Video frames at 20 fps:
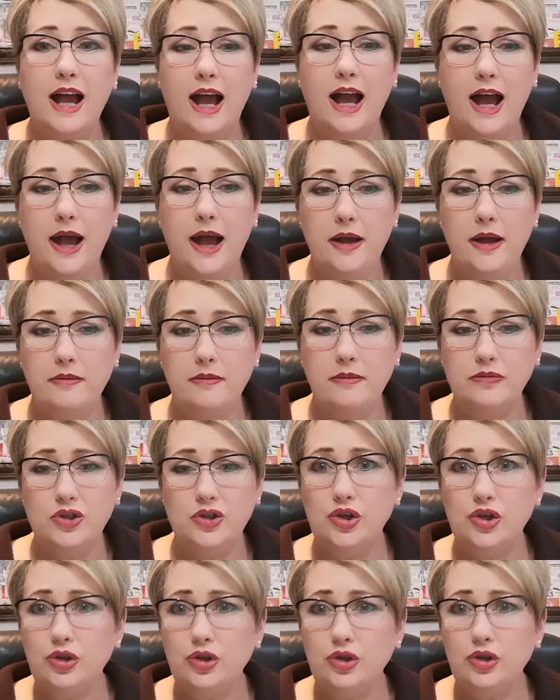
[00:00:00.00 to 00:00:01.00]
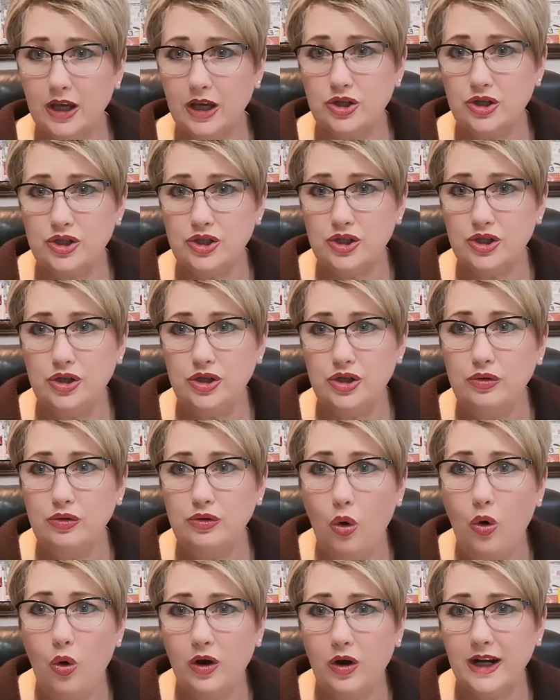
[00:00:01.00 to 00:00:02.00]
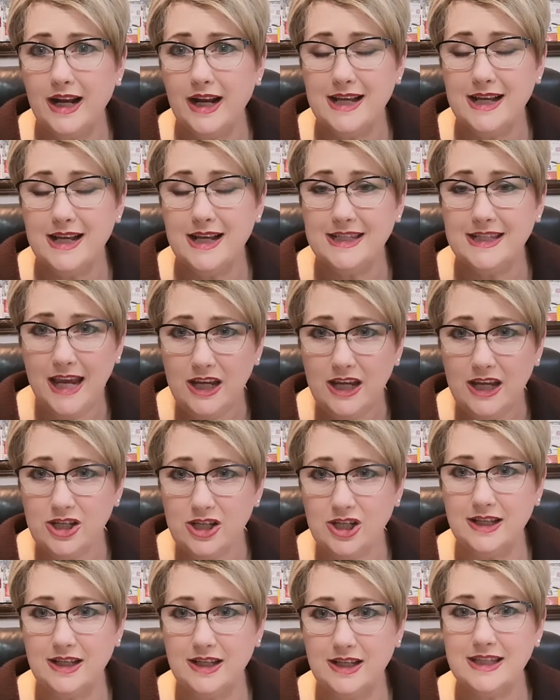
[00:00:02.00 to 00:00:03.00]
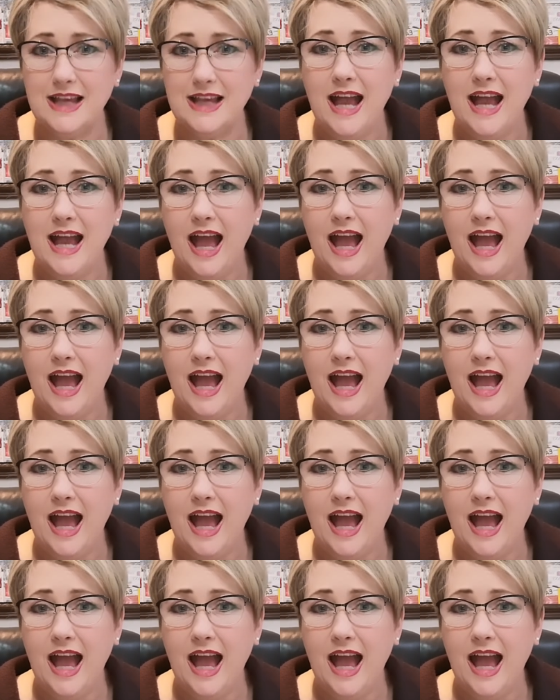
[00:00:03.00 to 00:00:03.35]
to organizations,